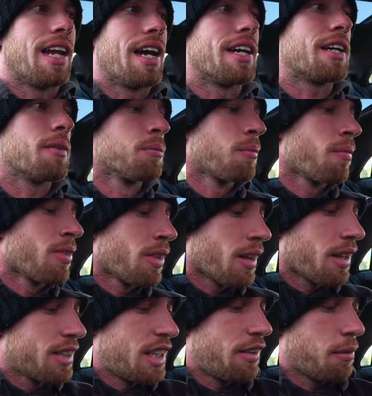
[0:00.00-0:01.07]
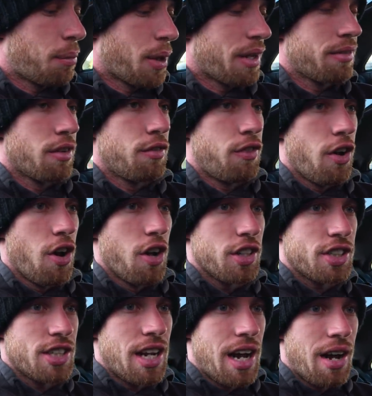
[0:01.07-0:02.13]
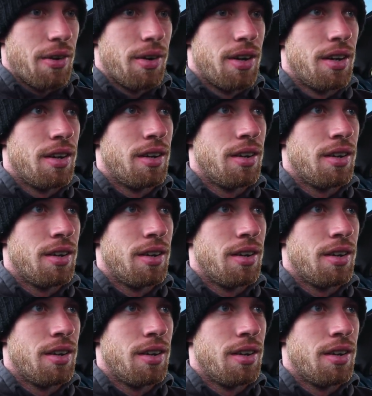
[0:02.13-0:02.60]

Like, see, I've put it in reverse now.